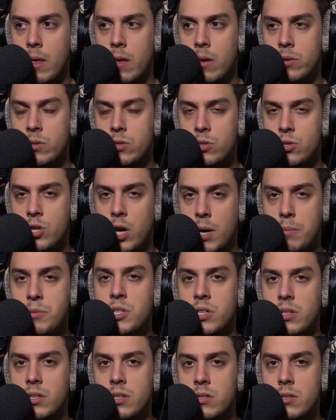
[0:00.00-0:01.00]
Chopped
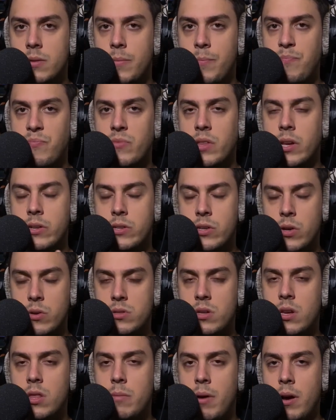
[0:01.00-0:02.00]
chilies, toast
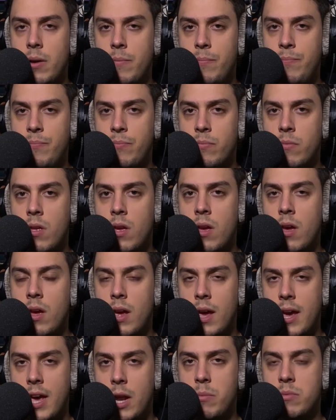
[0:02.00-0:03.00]
on the bun,
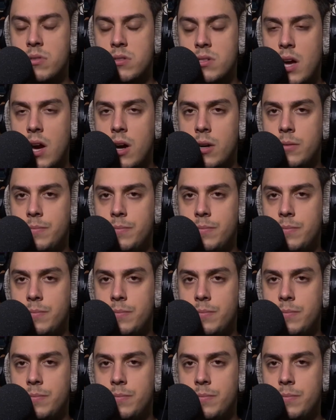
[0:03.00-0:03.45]
animal style.